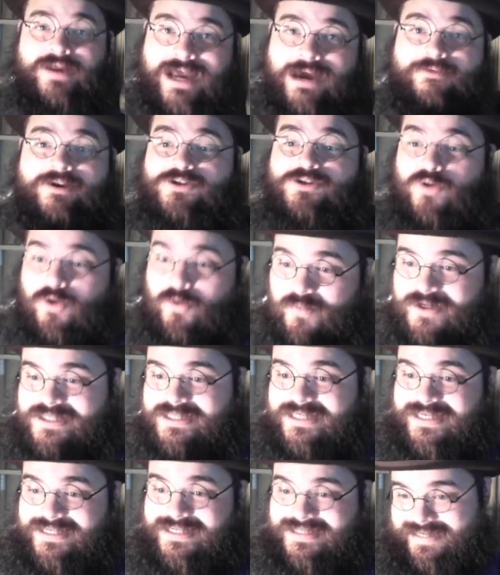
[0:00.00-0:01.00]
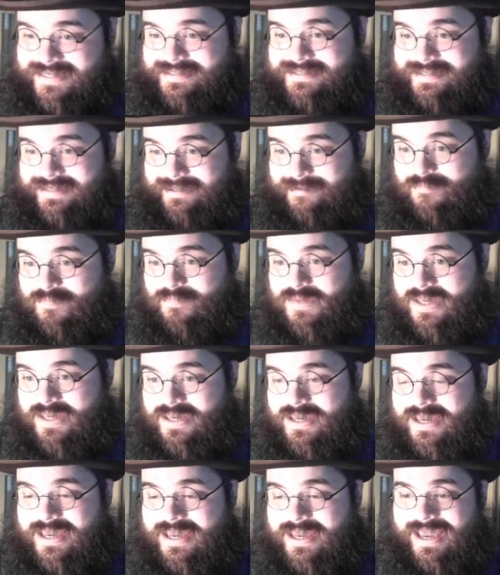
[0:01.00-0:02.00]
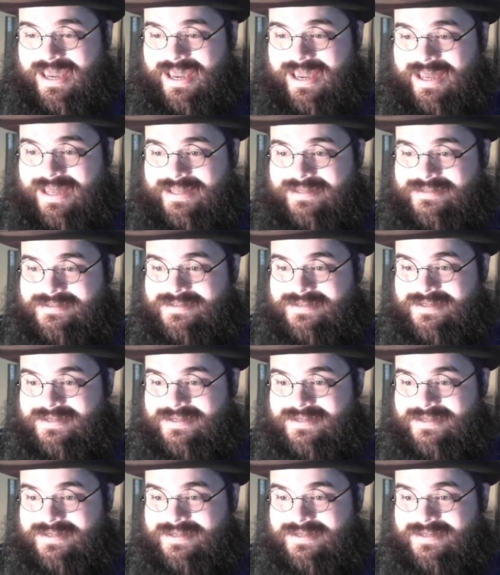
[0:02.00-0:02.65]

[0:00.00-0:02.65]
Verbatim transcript: I went to a whiskey tasting, and